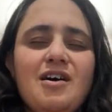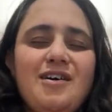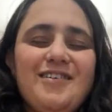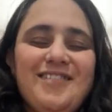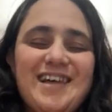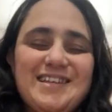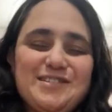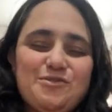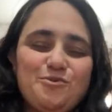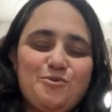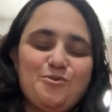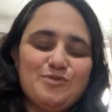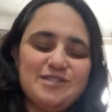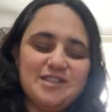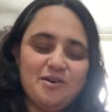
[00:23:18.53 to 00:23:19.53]
That's
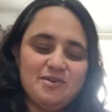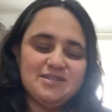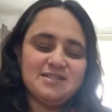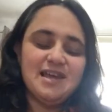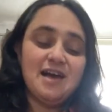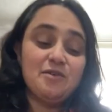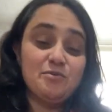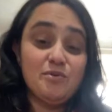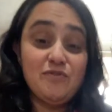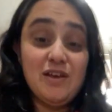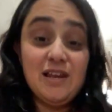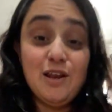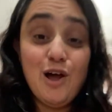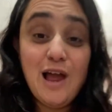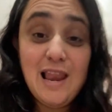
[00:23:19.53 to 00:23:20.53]
also a sound
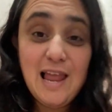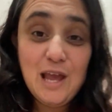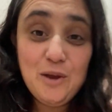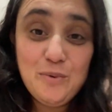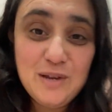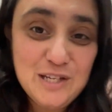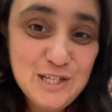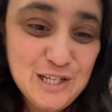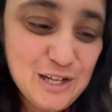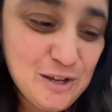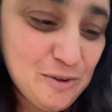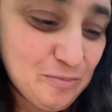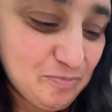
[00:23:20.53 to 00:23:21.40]
within light language too.